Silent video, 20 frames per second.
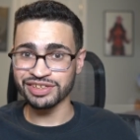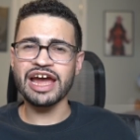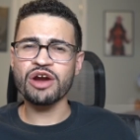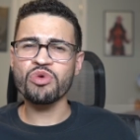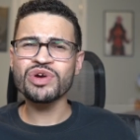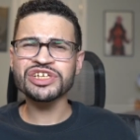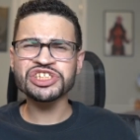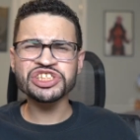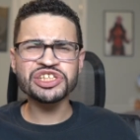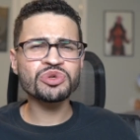I
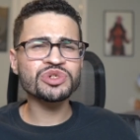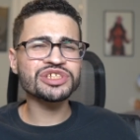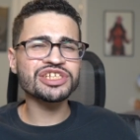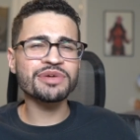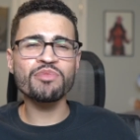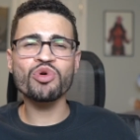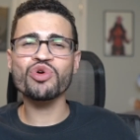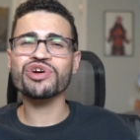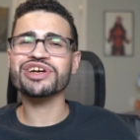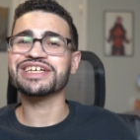wish there was a
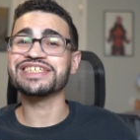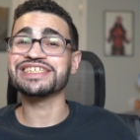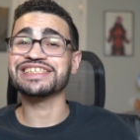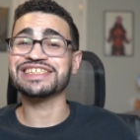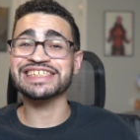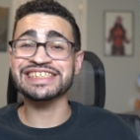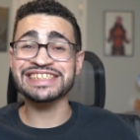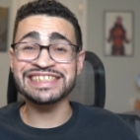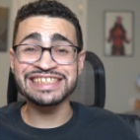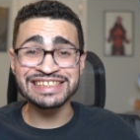more
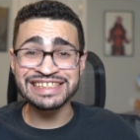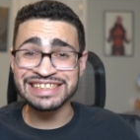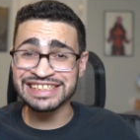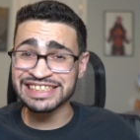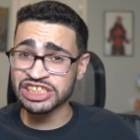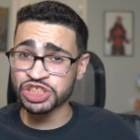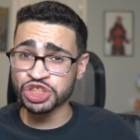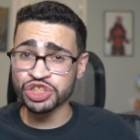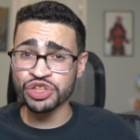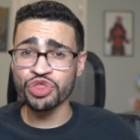consistent
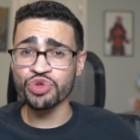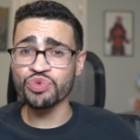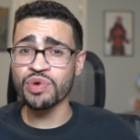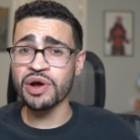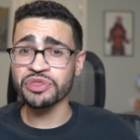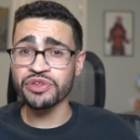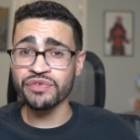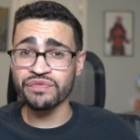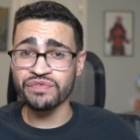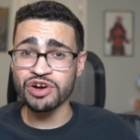decision
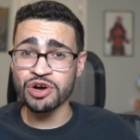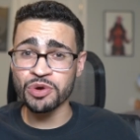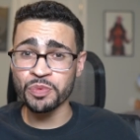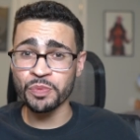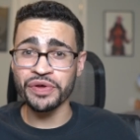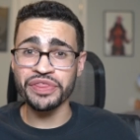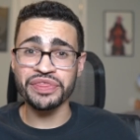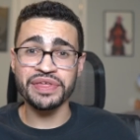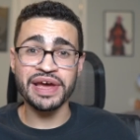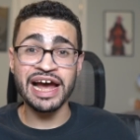throughout the film
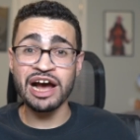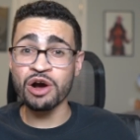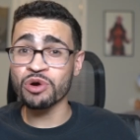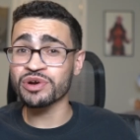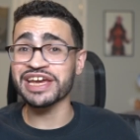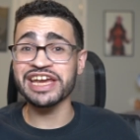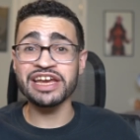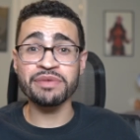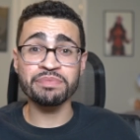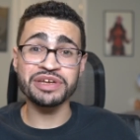with how
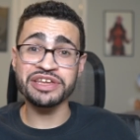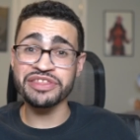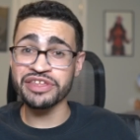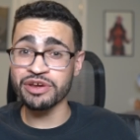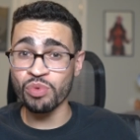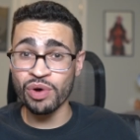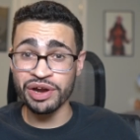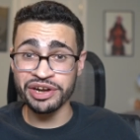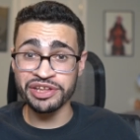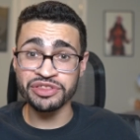campy they
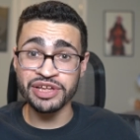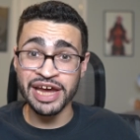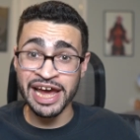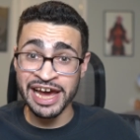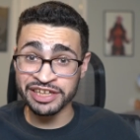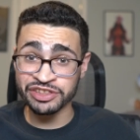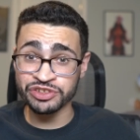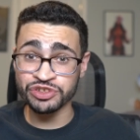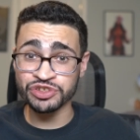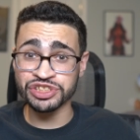wanted the
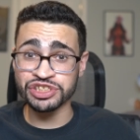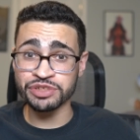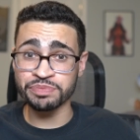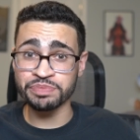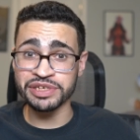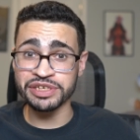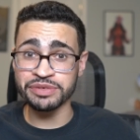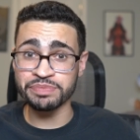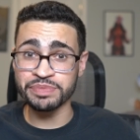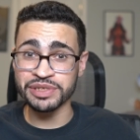actors to
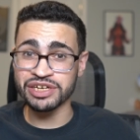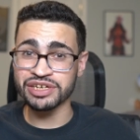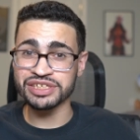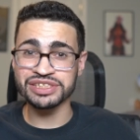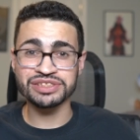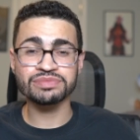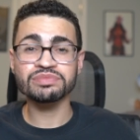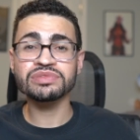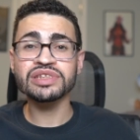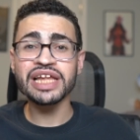be,
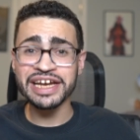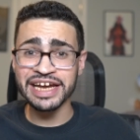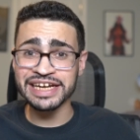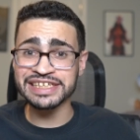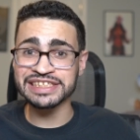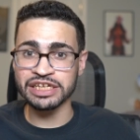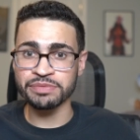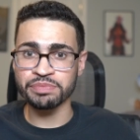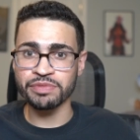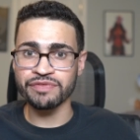because, like I
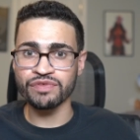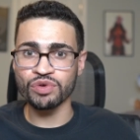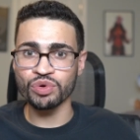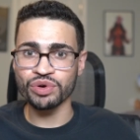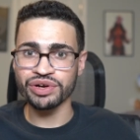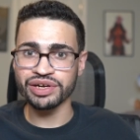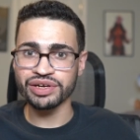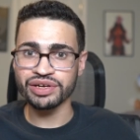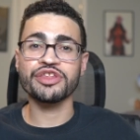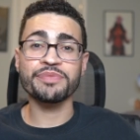said
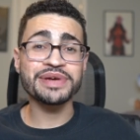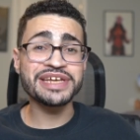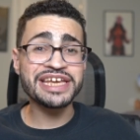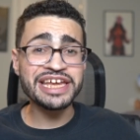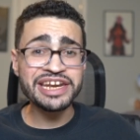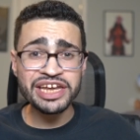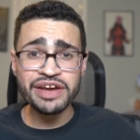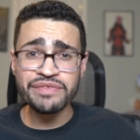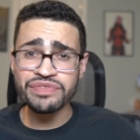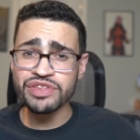before, the
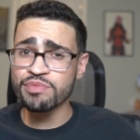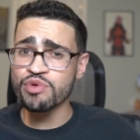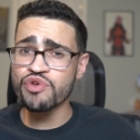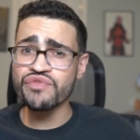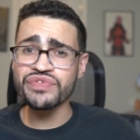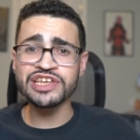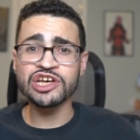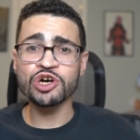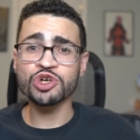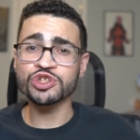beginning of the
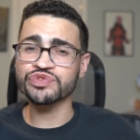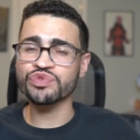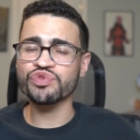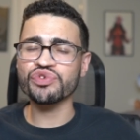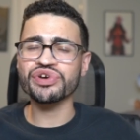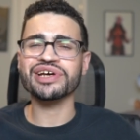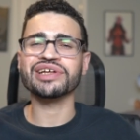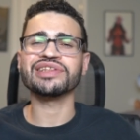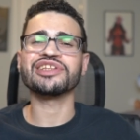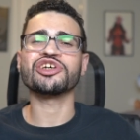movie goes
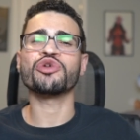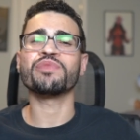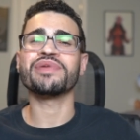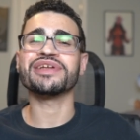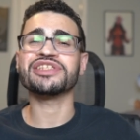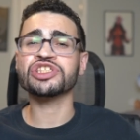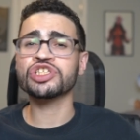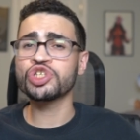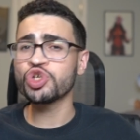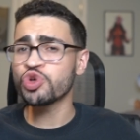for it a little
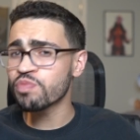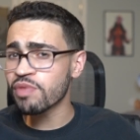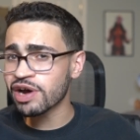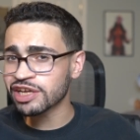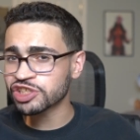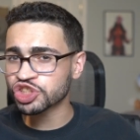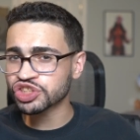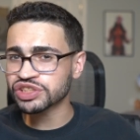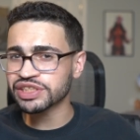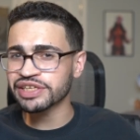bit too
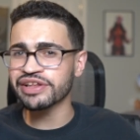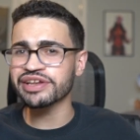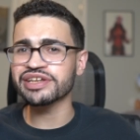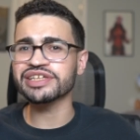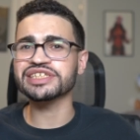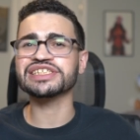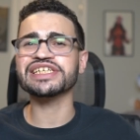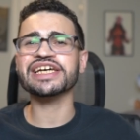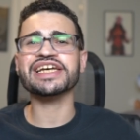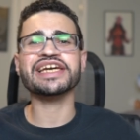much, and then
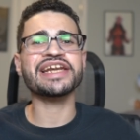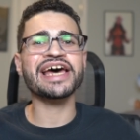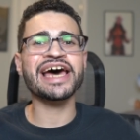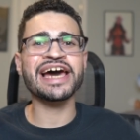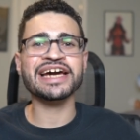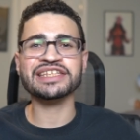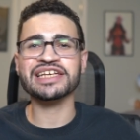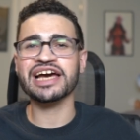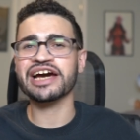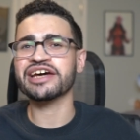the second
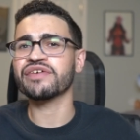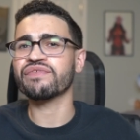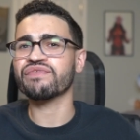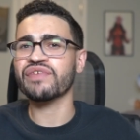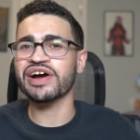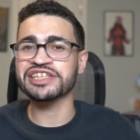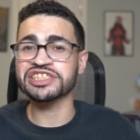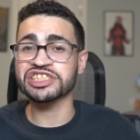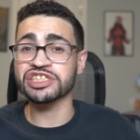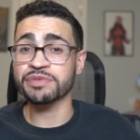act kind of
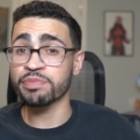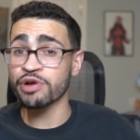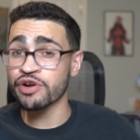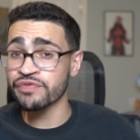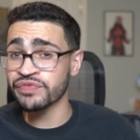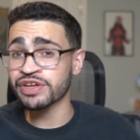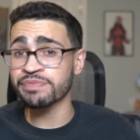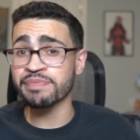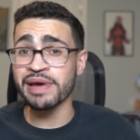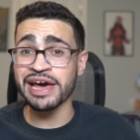finds the
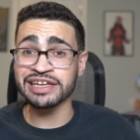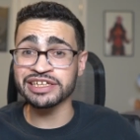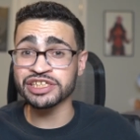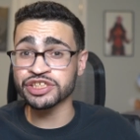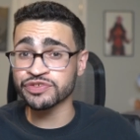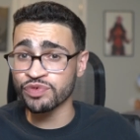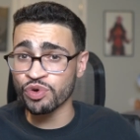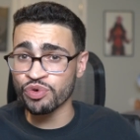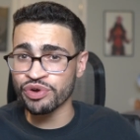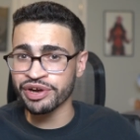perfect
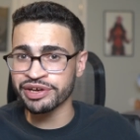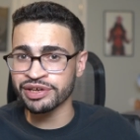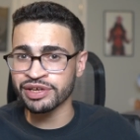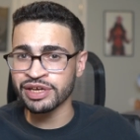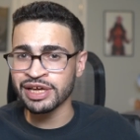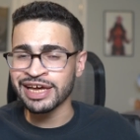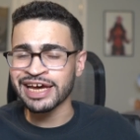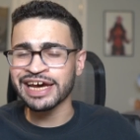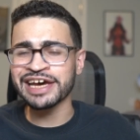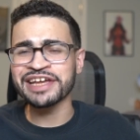balance for it,
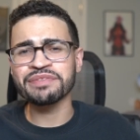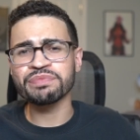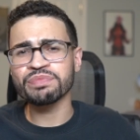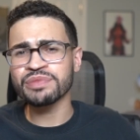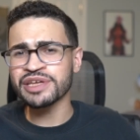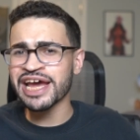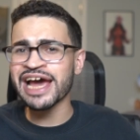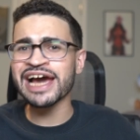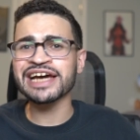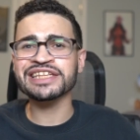and
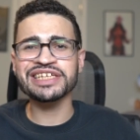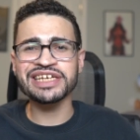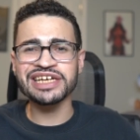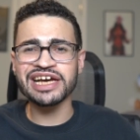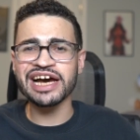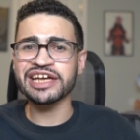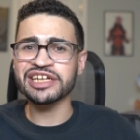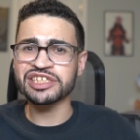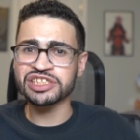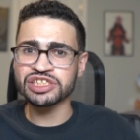the acting
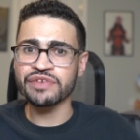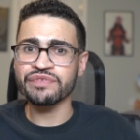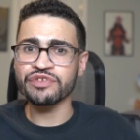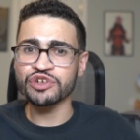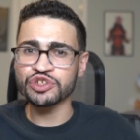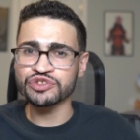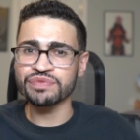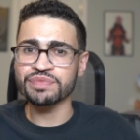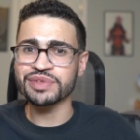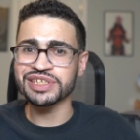kind of
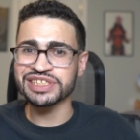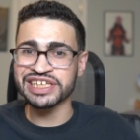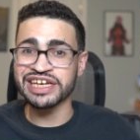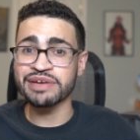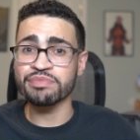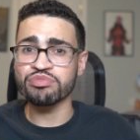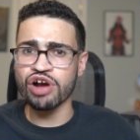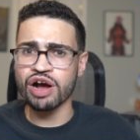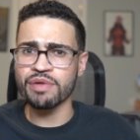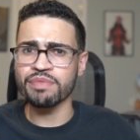suffers from the
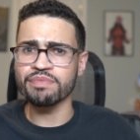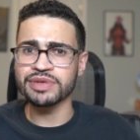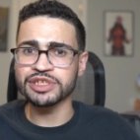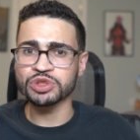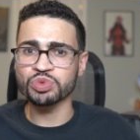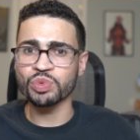same problem as